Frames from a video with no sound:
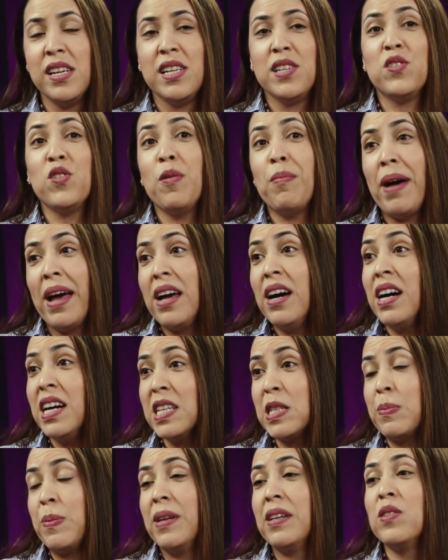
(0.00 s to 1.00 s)
So my
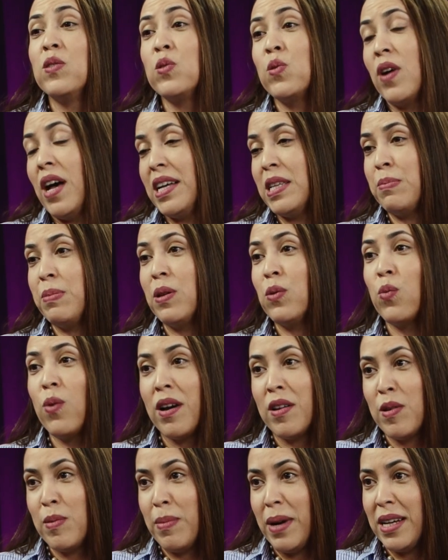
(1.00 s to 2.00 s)
husband, who has been
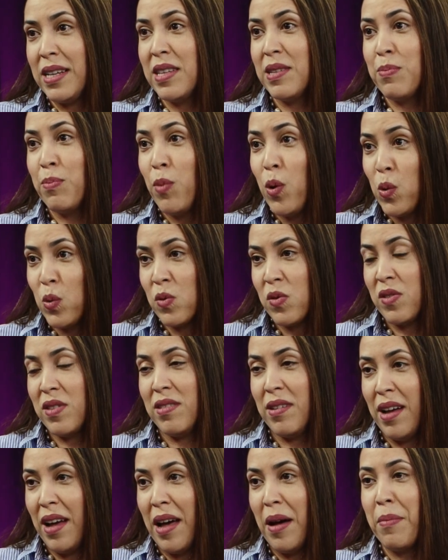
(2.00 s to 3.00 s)
one of my
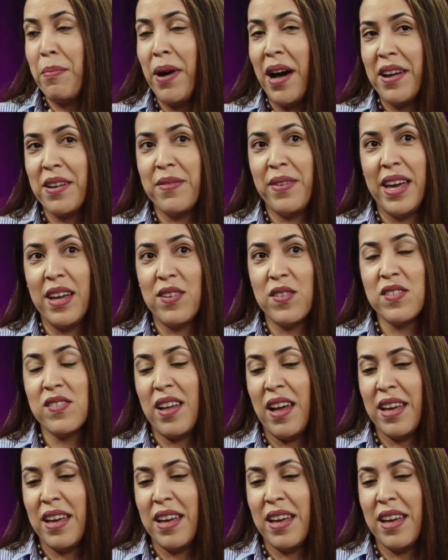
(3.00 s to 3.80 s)
most motivators,